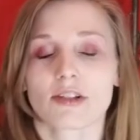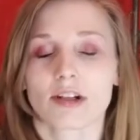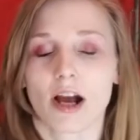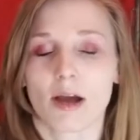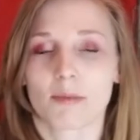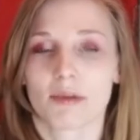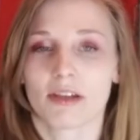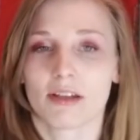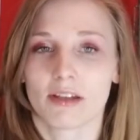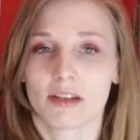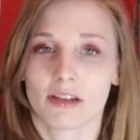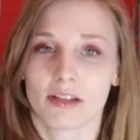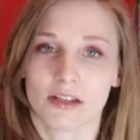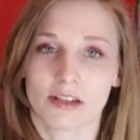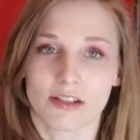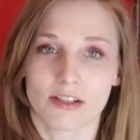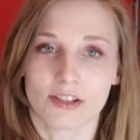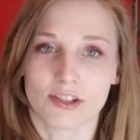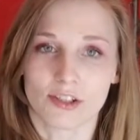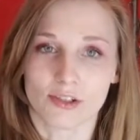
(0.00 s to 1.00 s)
got me
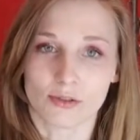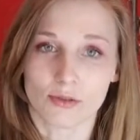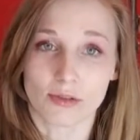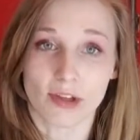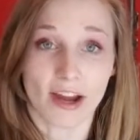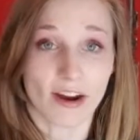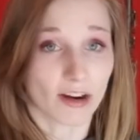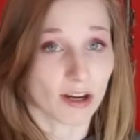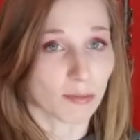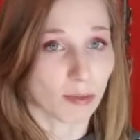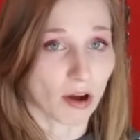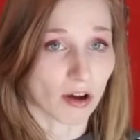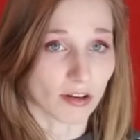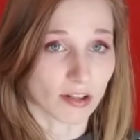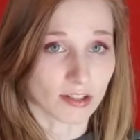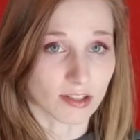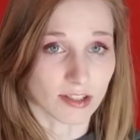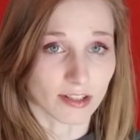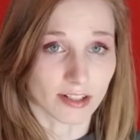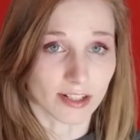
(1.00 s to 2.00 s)
into the Harry
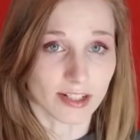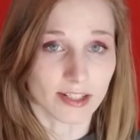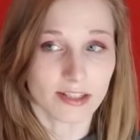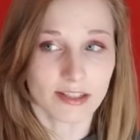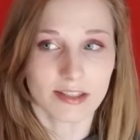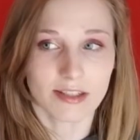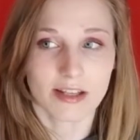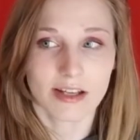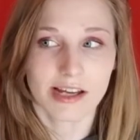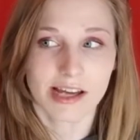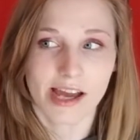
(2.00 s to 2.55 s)
Potter series.